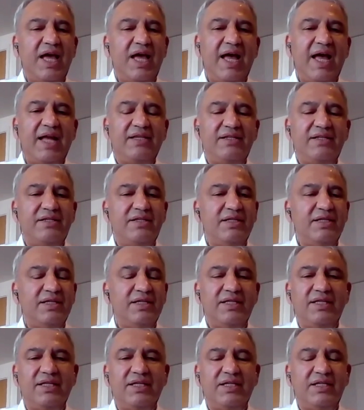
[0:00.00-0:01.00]
at
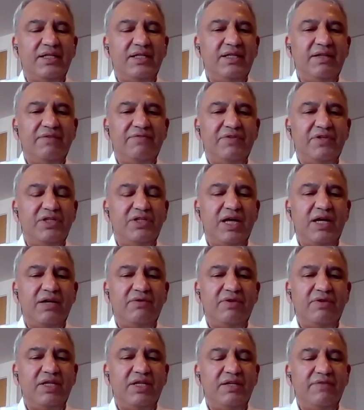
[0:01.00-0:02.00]
a different
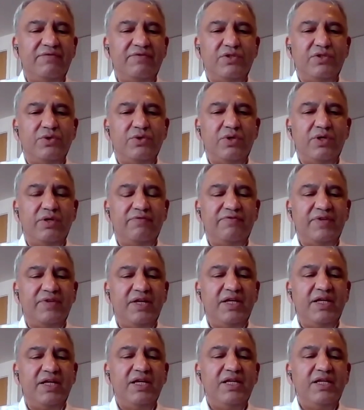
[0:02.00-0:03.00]
country, different
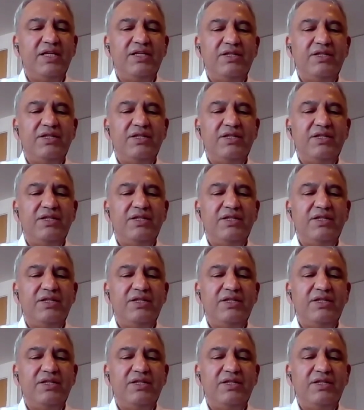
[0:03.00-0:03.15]
geography,